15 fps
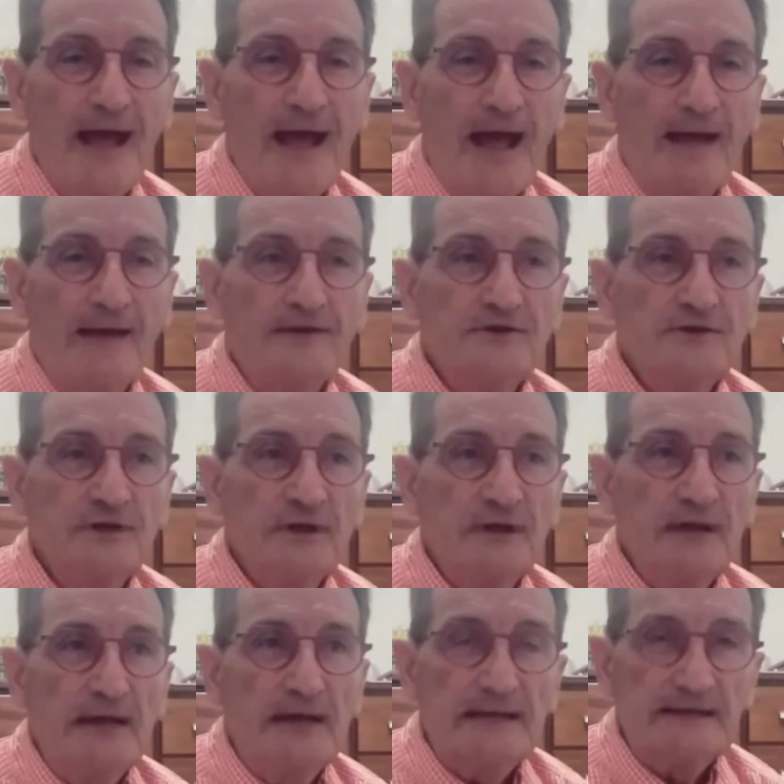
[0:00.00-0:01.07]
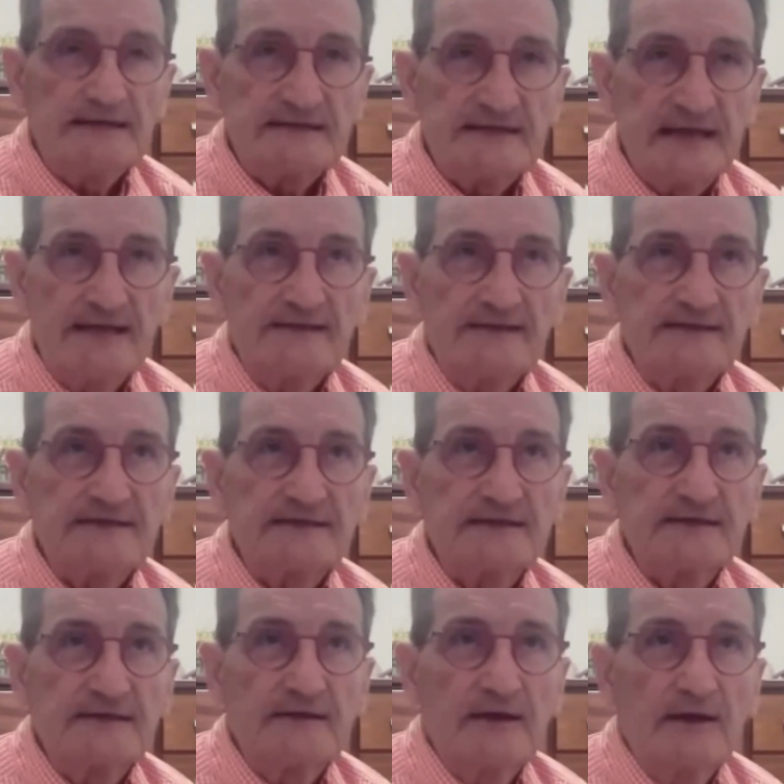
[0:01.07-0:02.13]
And in a sense,
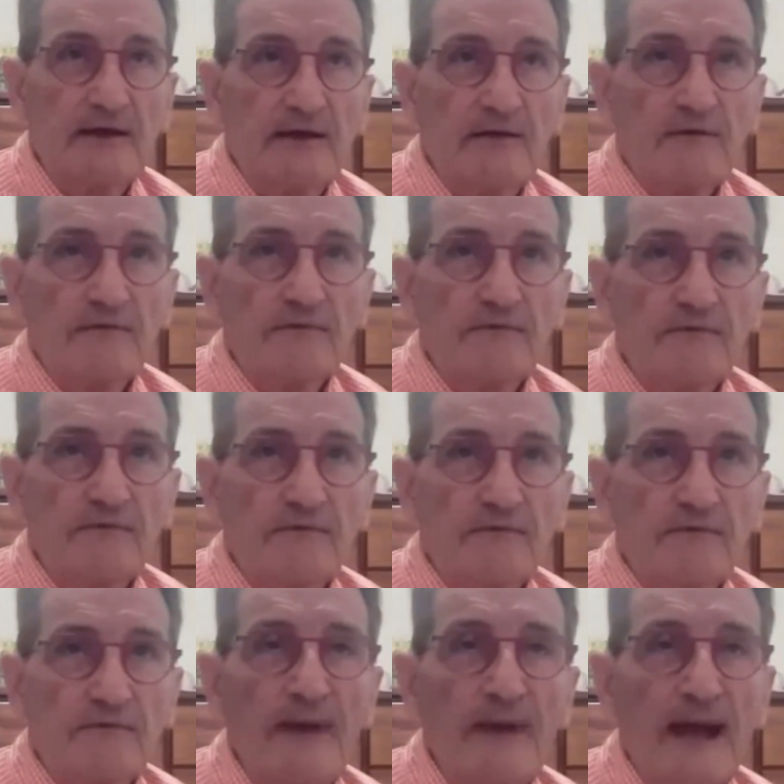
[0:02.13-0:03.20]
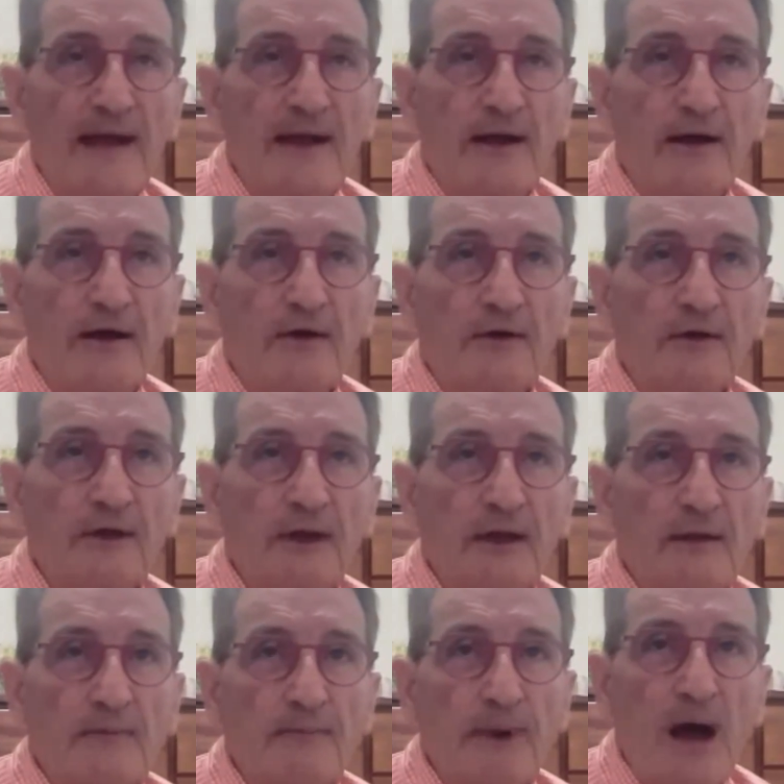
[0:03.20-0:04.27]
falling back on
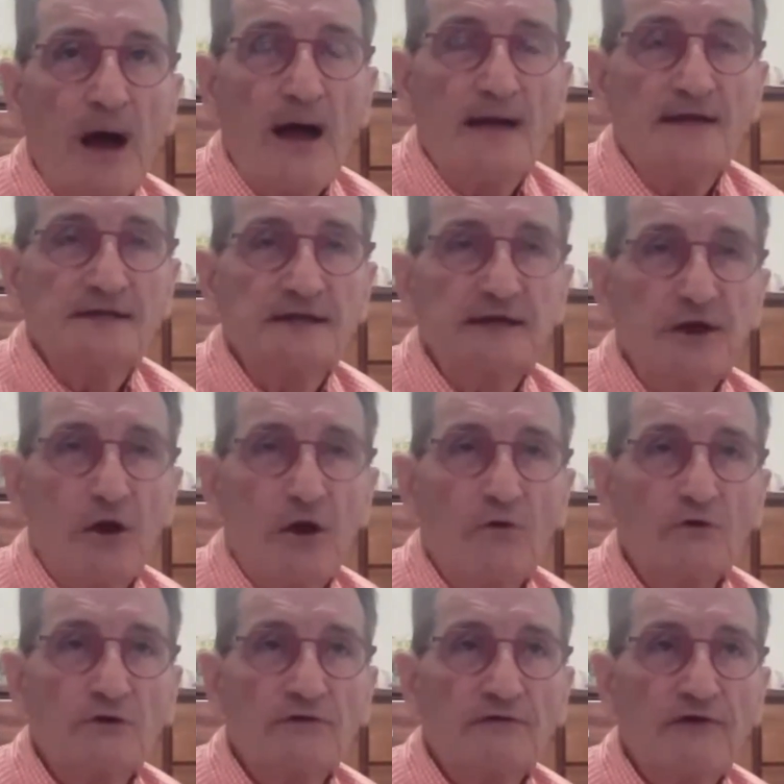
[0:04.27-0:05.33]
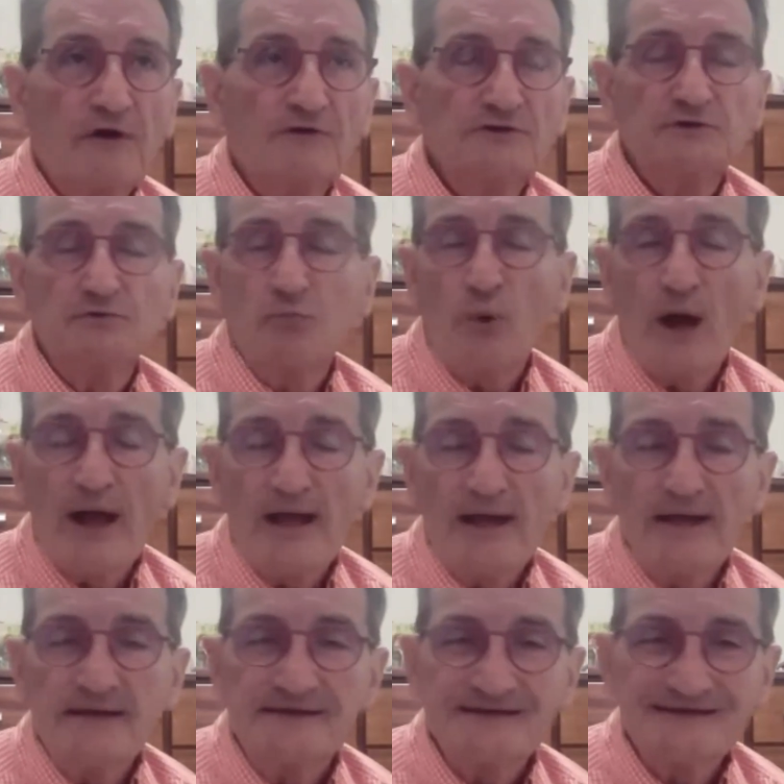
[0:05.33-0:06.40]
piety and old devotion
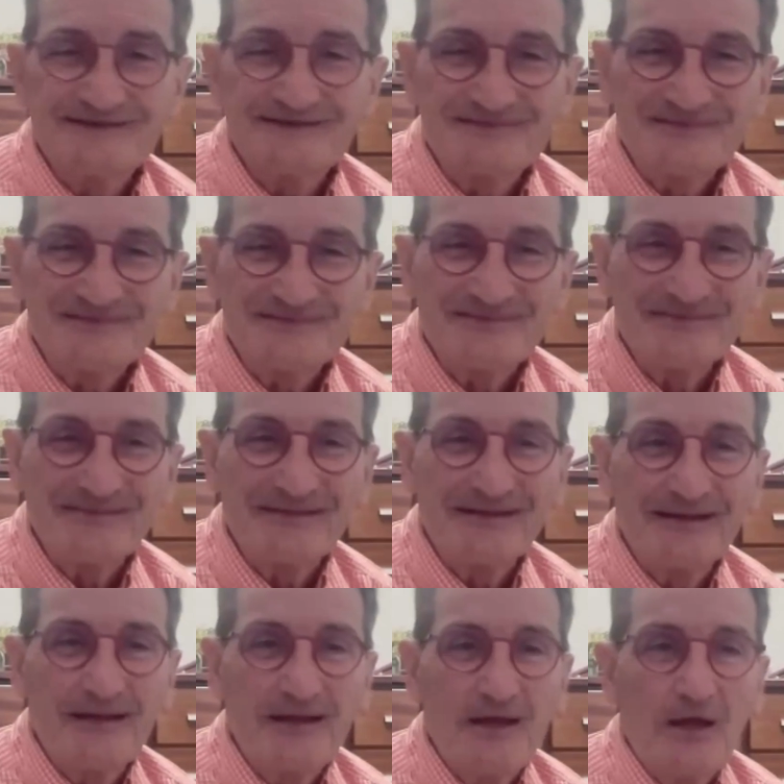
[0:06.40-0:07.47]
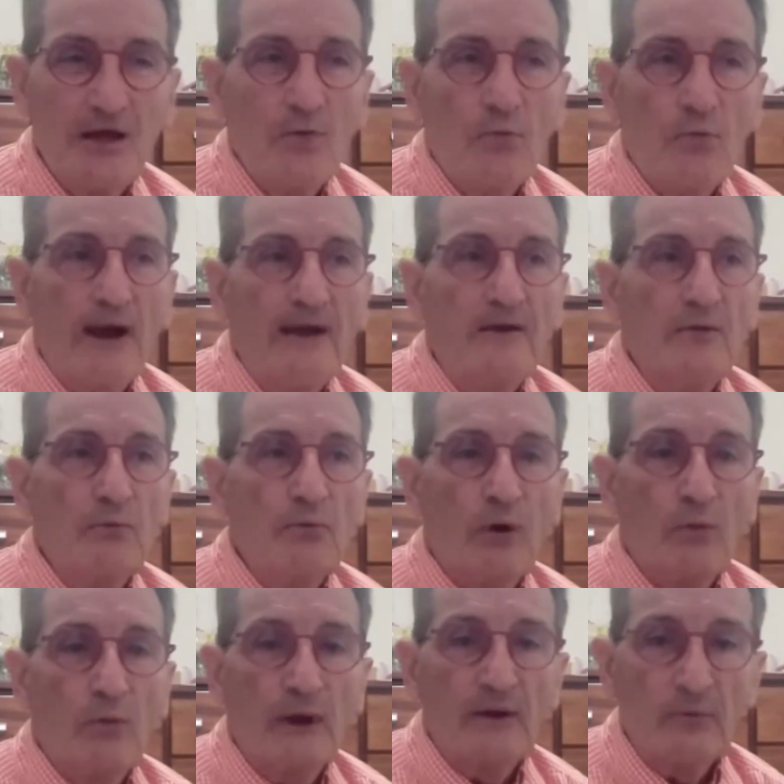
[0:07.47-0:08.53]
ways, when
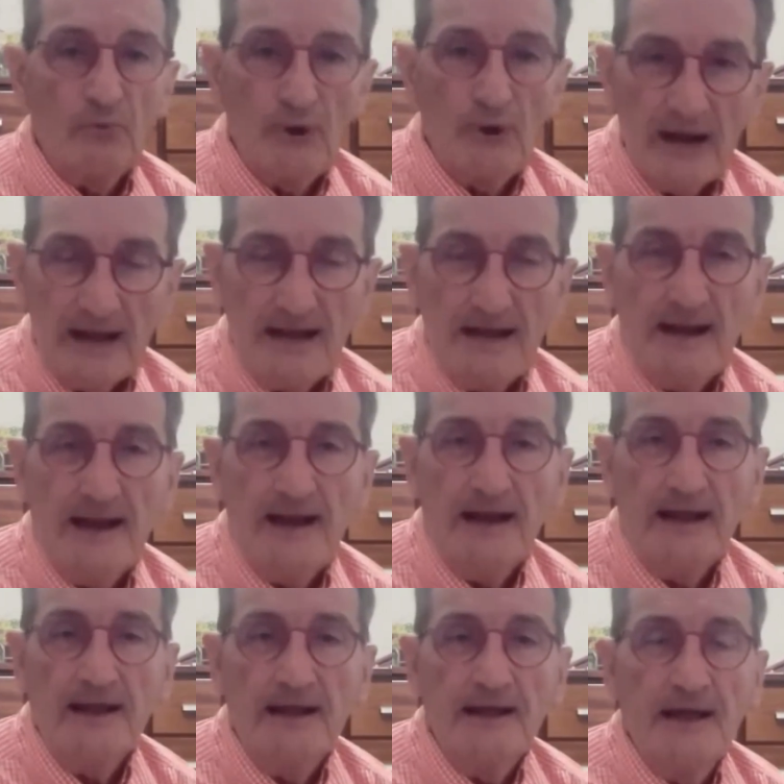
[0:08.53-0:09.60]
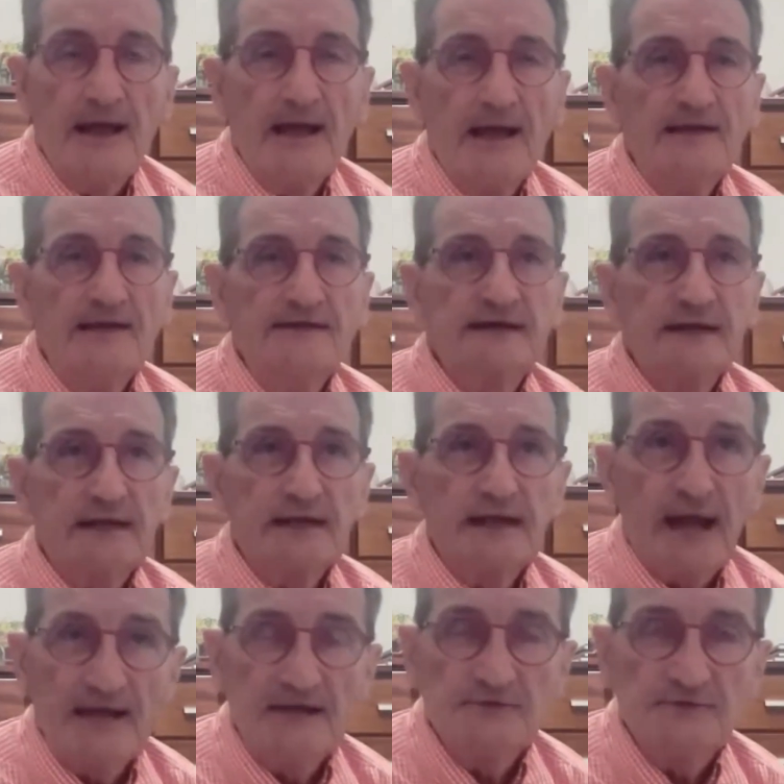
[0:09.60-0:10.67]
what we're really needing is an
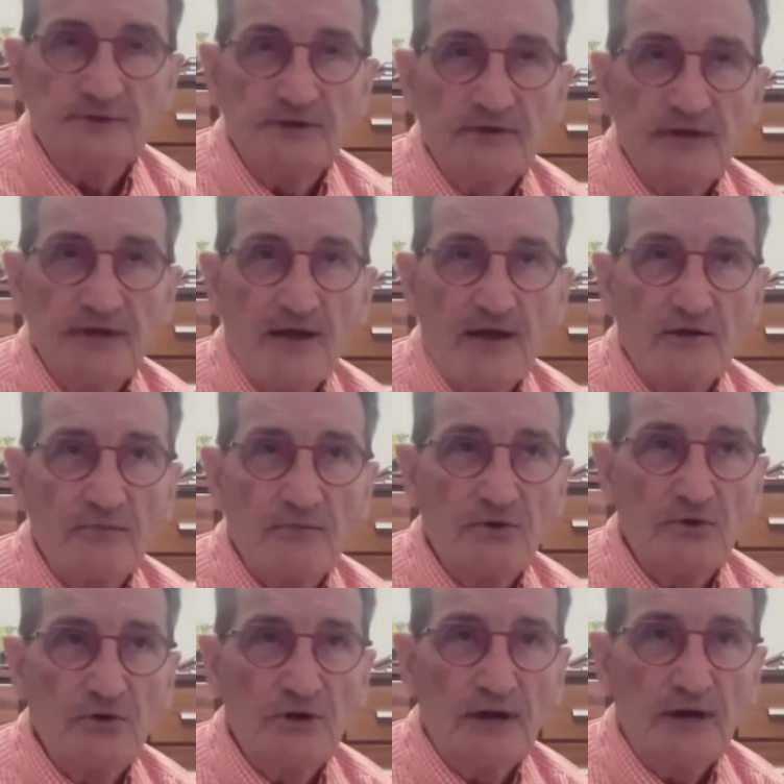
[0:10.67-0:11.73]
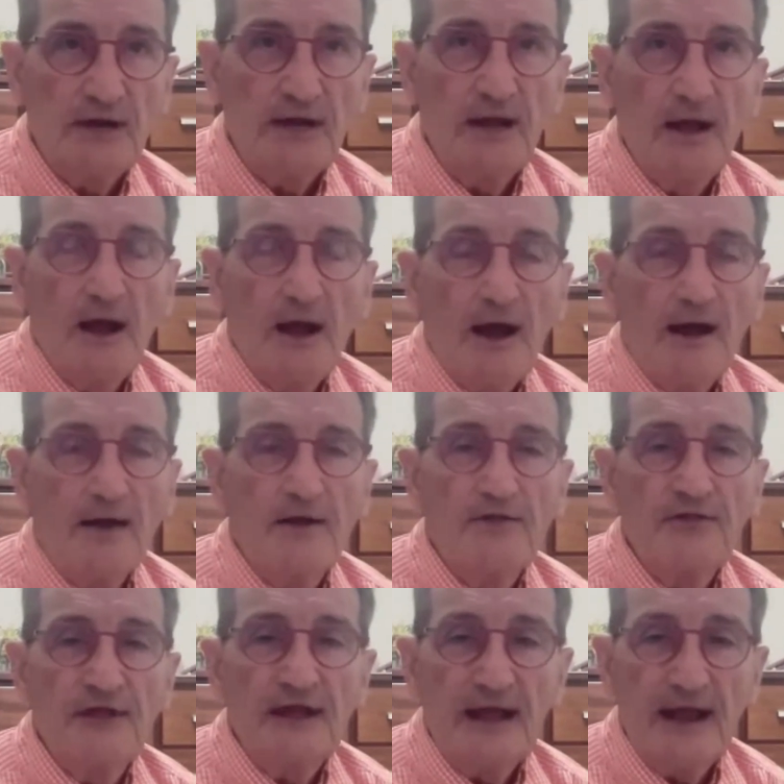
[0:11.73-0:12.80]
engagement of our community. I don't
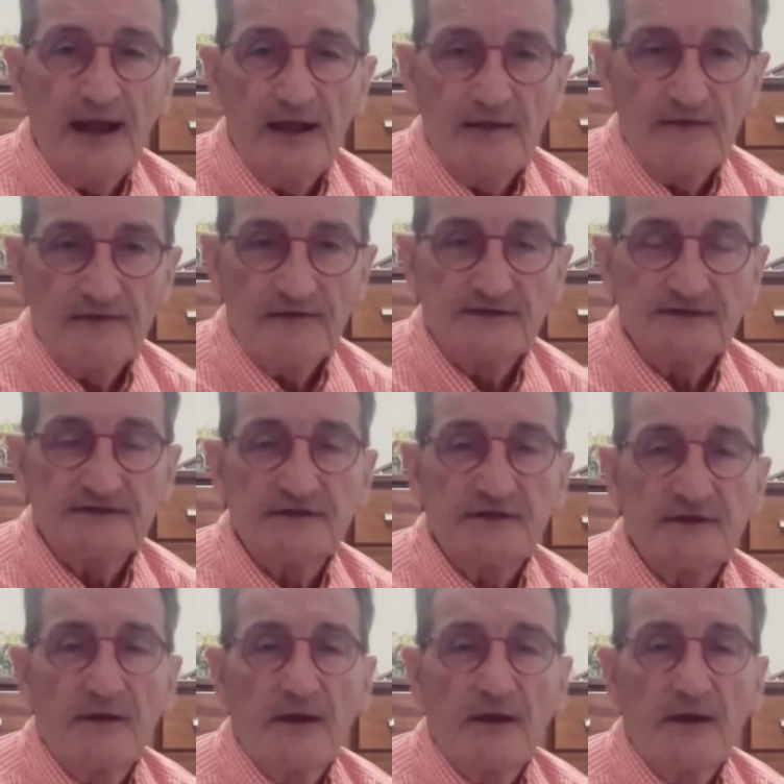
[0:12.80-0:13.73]
think any of us